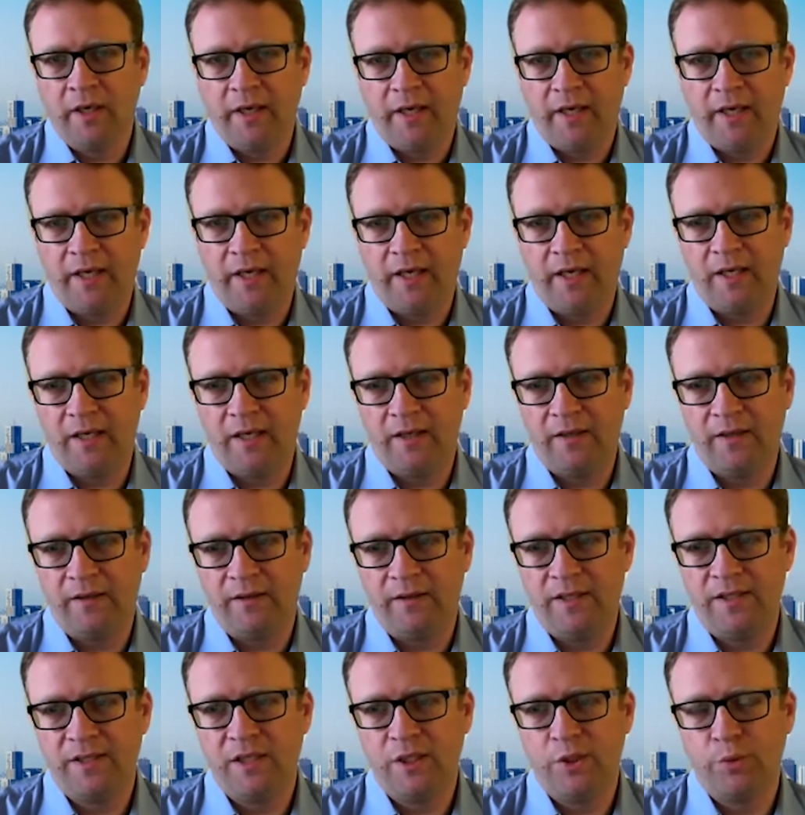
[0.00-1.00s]
and
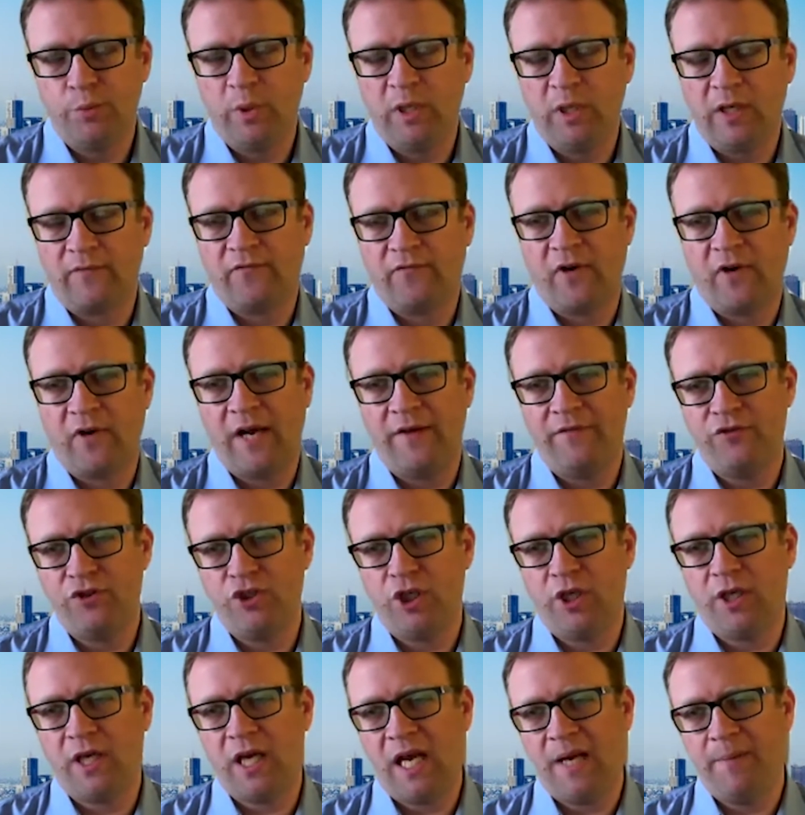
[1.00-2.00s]
this is where
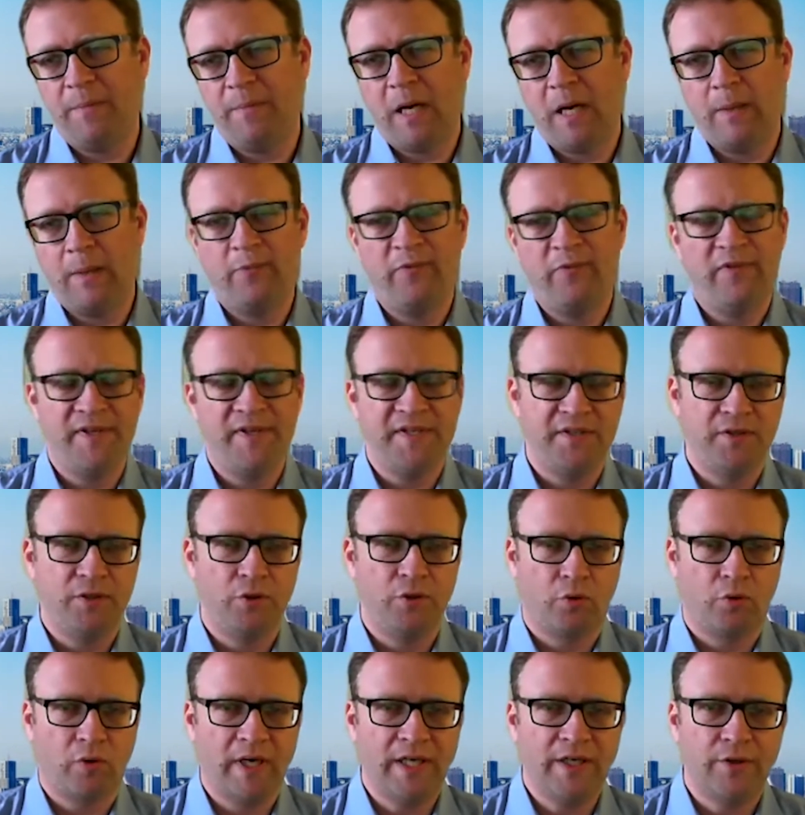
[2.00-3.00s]
5G came up with
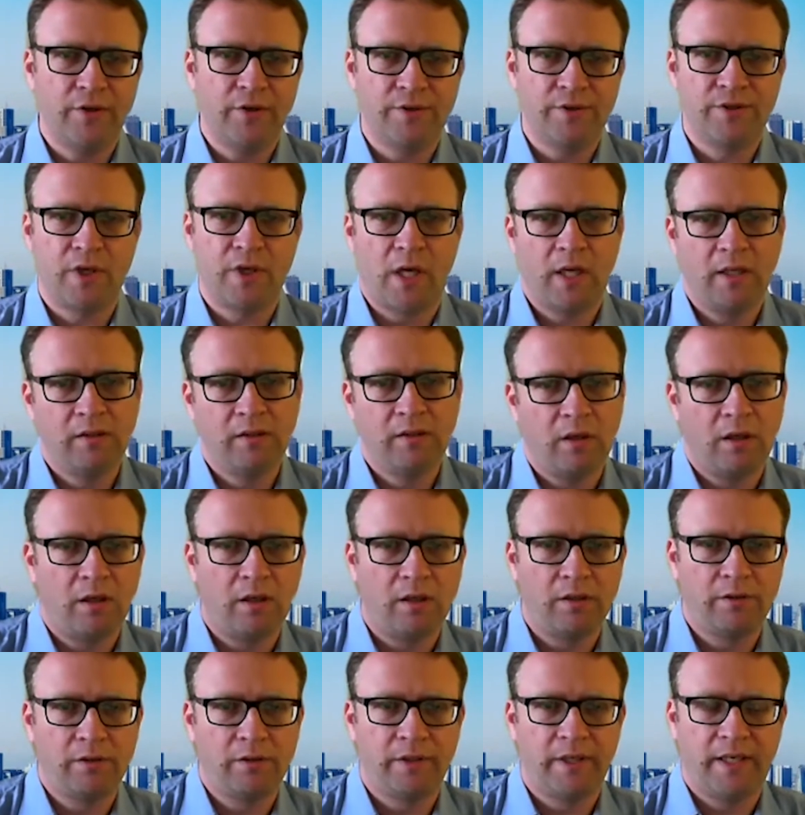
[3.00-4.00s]
new radio
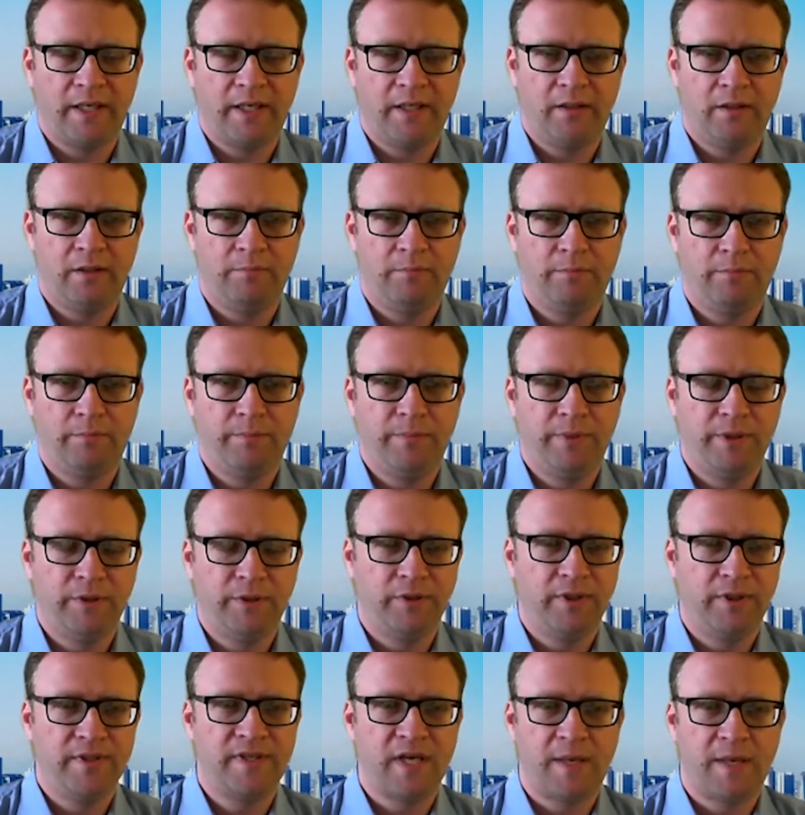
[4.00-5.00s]
standard and
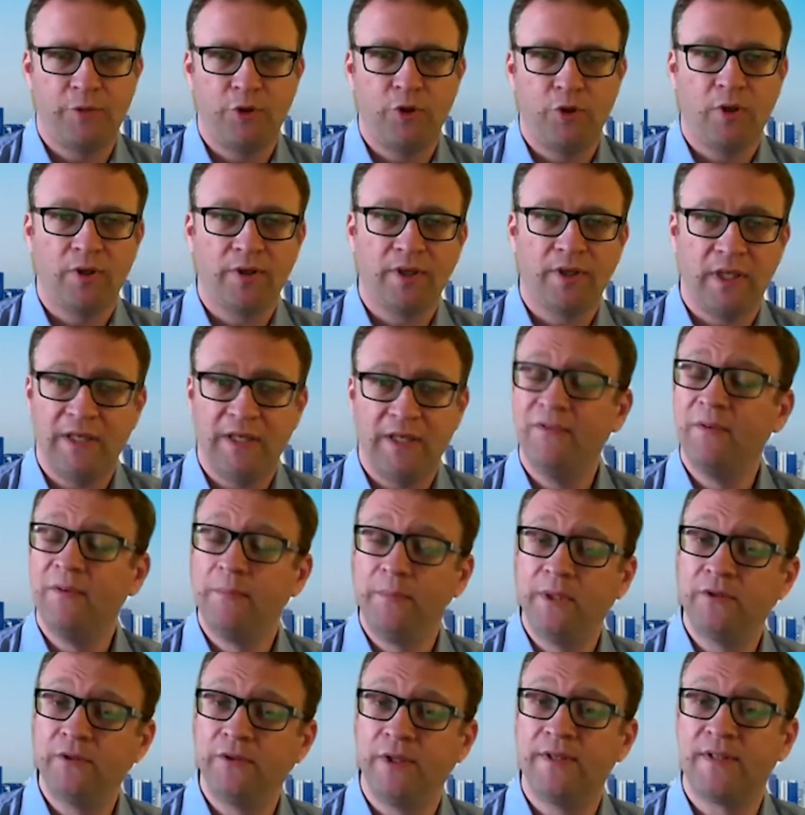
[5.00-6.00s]
building some
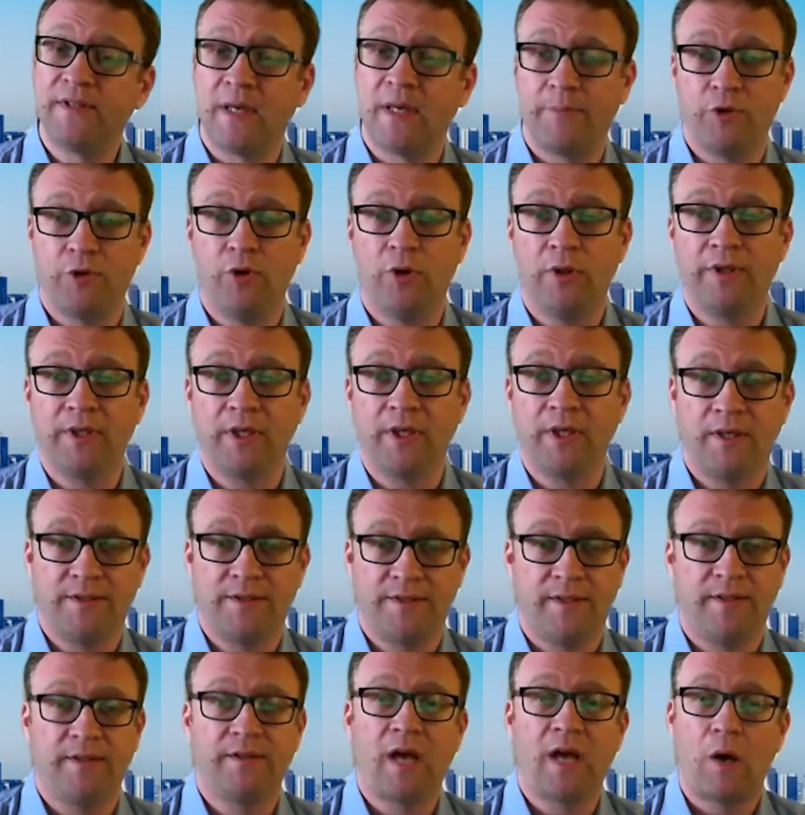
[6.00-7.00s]
new antennas
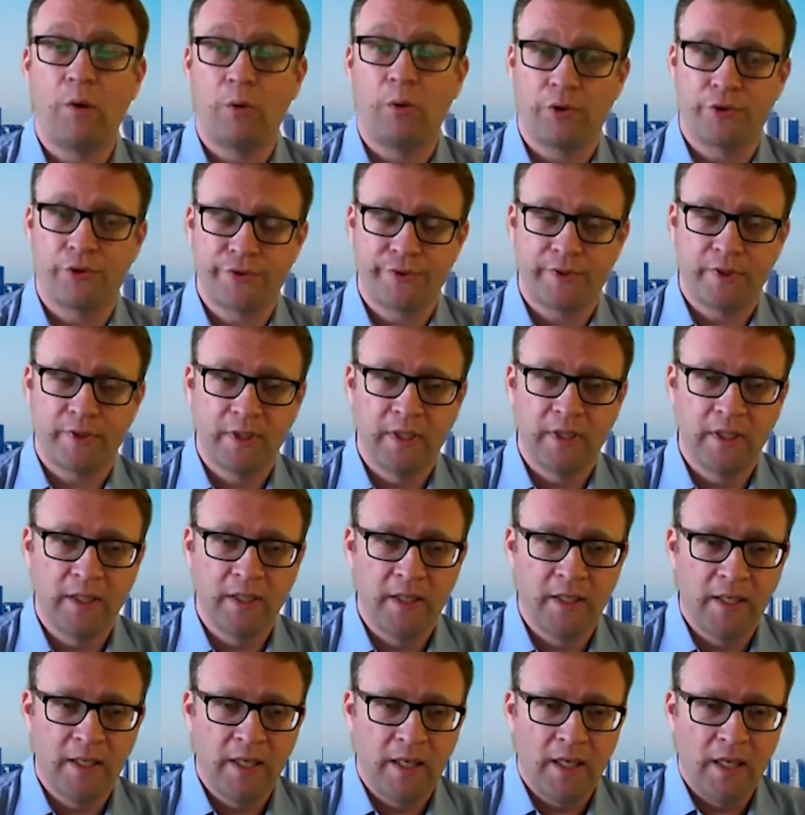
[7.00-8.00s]
and towers.
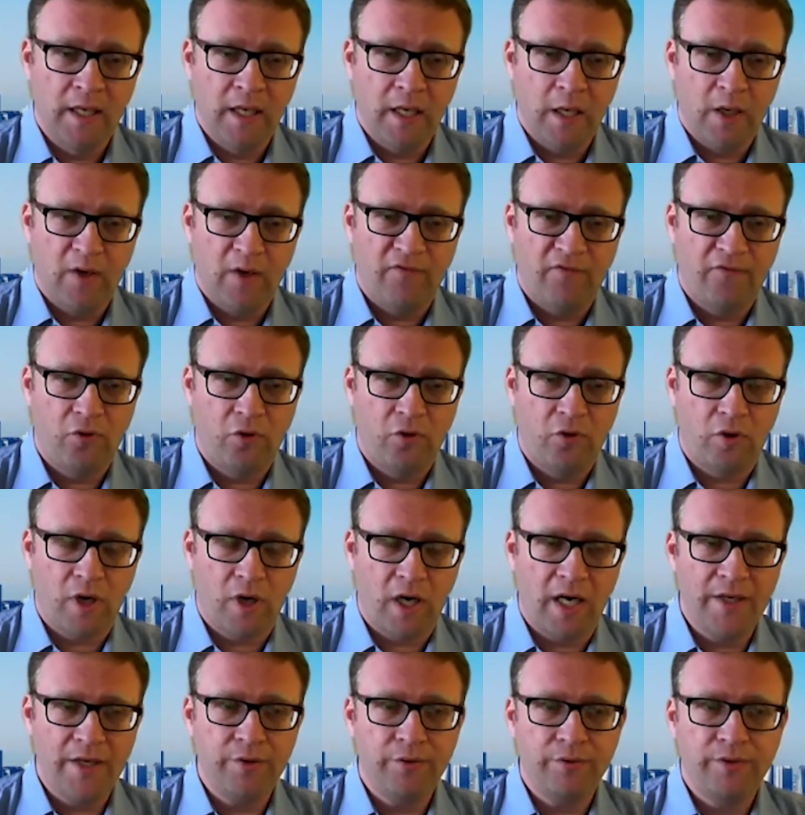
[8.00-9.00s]
For
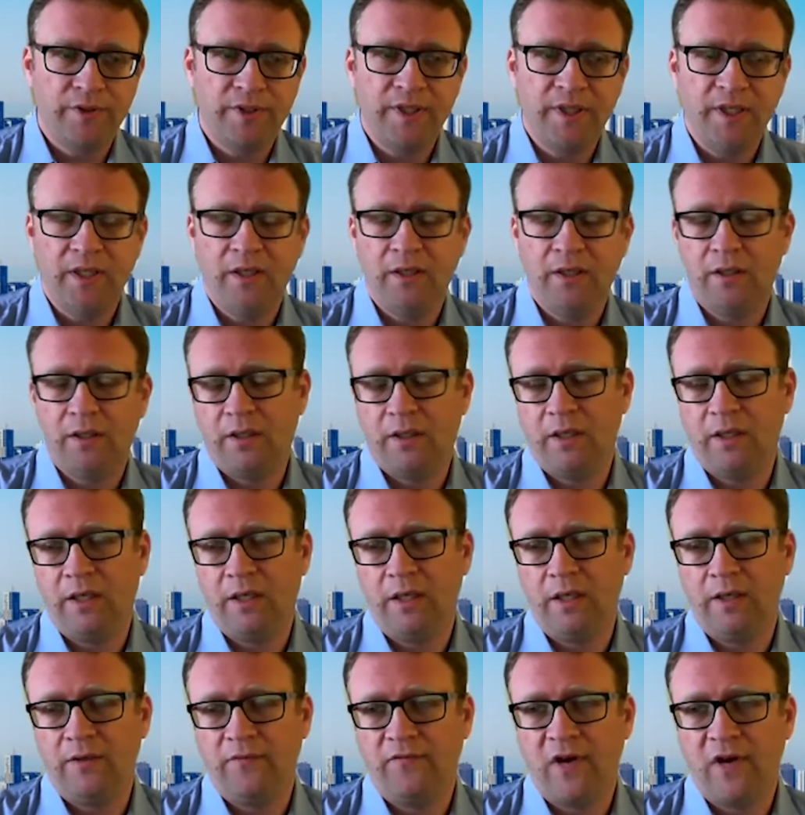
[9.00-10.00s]

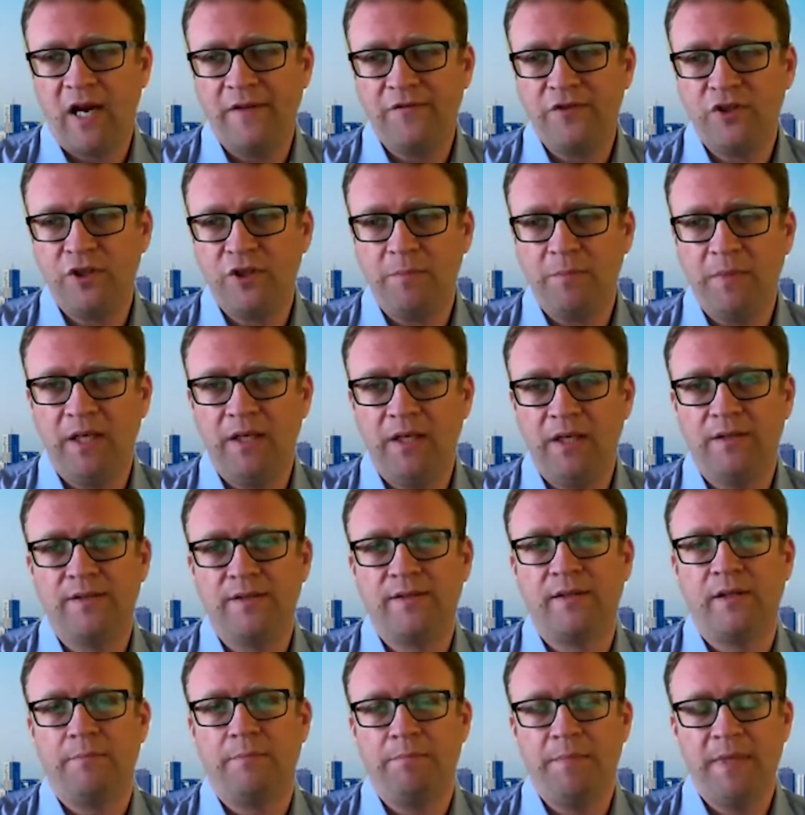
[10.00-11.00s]
IoT, 5G
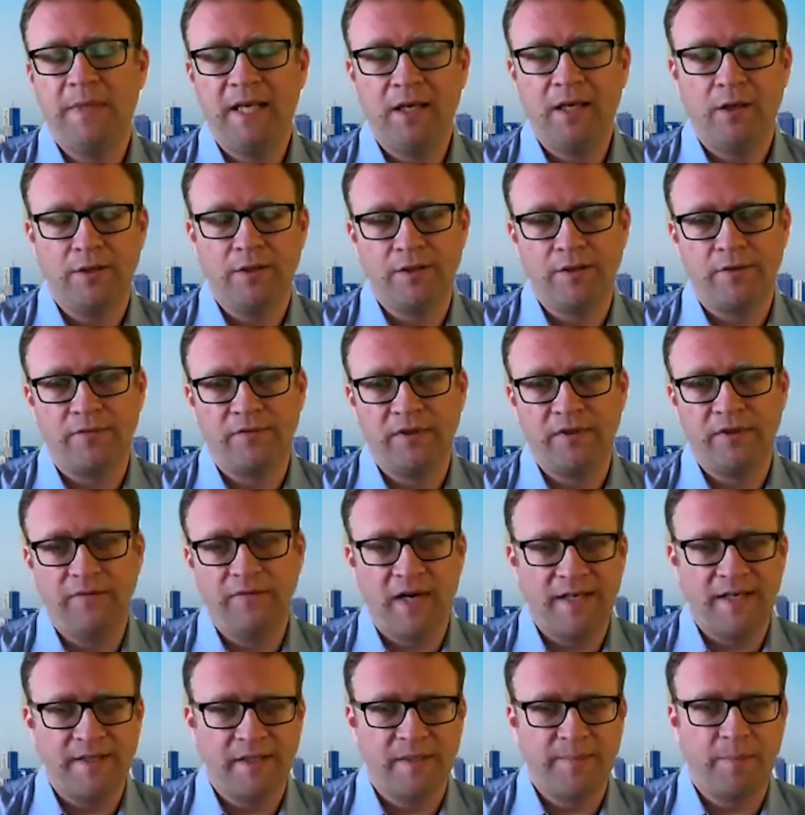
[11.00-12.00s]
means millions of
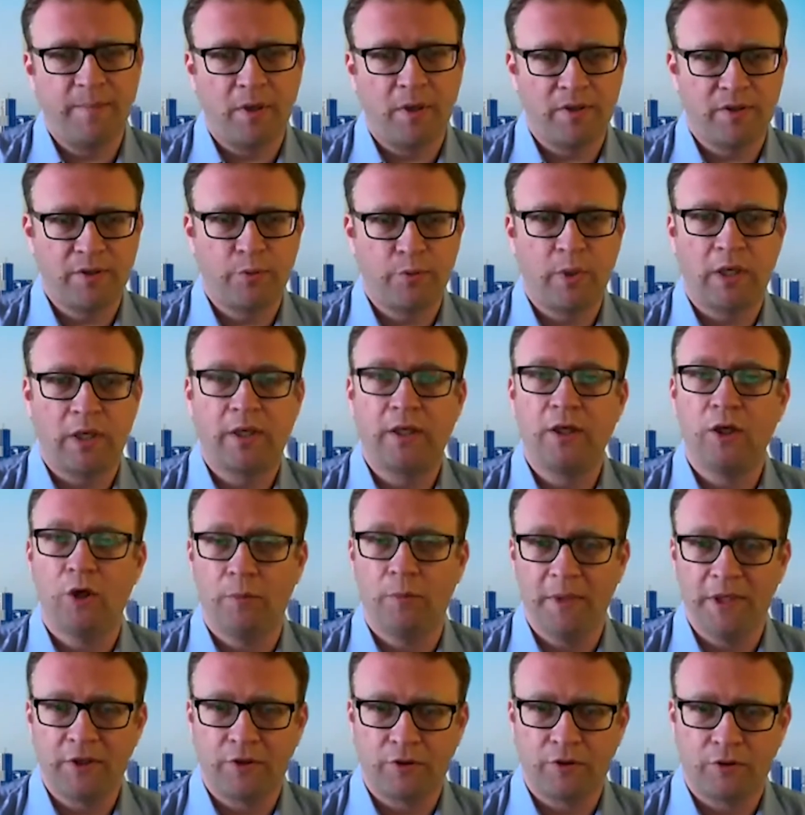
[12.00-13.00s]
devices per square
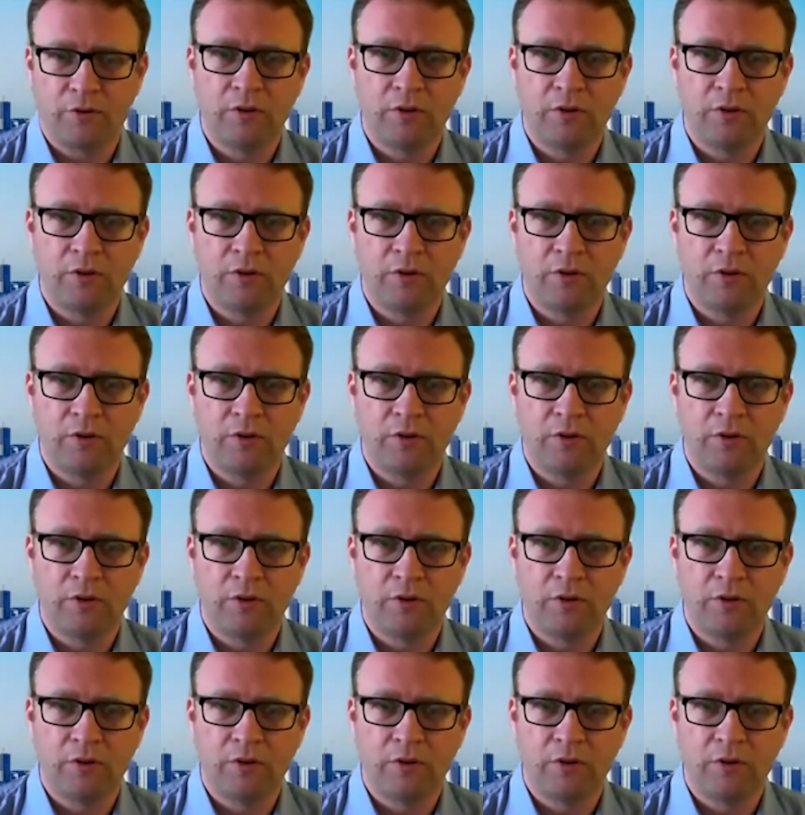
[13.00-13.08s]
kilometer.